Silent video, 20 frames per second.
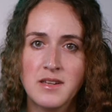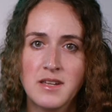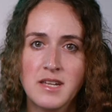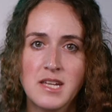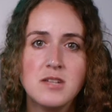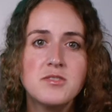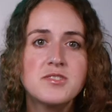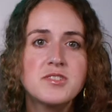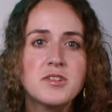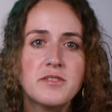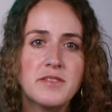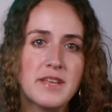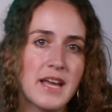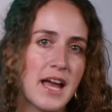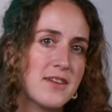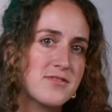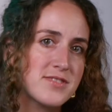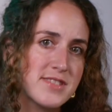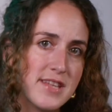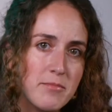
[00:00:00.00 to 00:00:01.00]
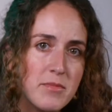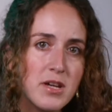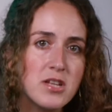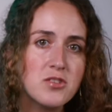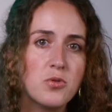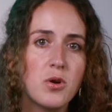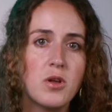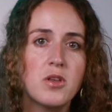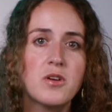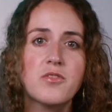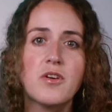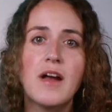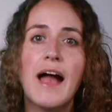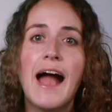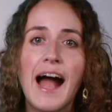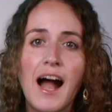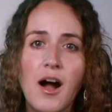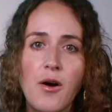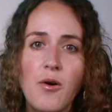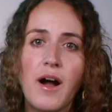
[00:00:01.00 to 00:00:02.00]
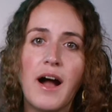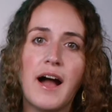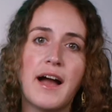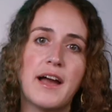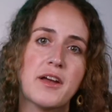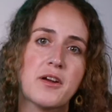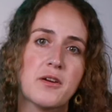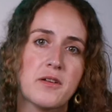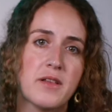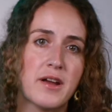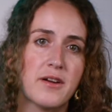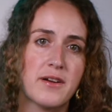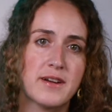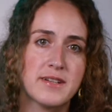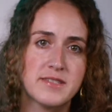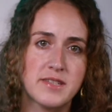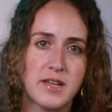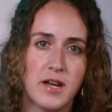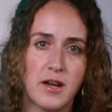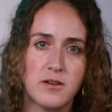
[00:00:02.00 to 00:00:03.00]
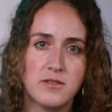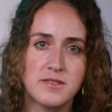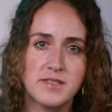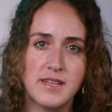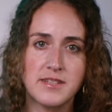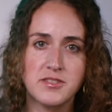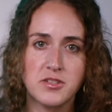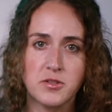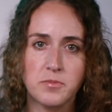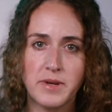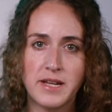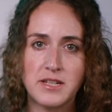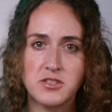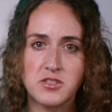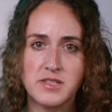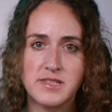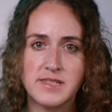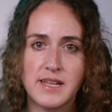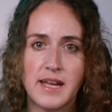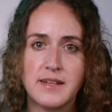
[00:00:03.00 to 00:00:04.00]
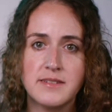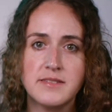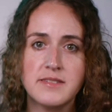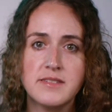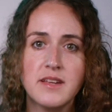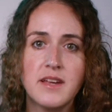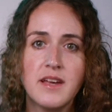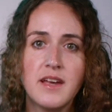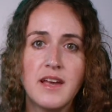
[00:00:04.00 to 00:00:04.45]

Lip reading: You certainly have some control over how high your larynx goes as your pitch ascends.